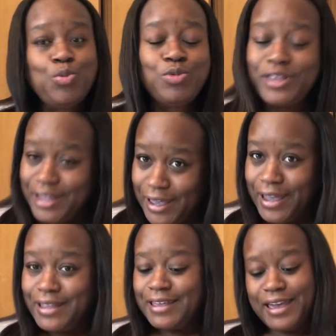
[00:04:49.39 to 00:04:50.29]

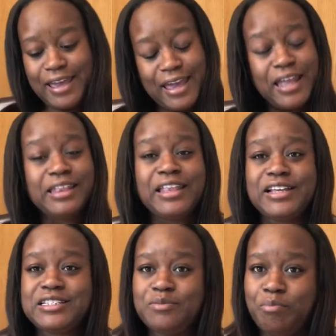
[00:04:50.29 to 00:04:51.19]
need in
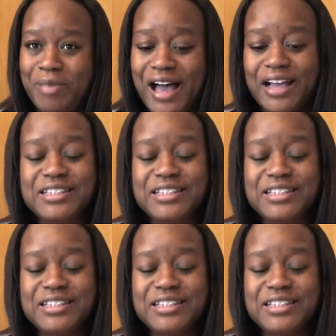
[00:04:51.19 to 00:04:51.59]
this box.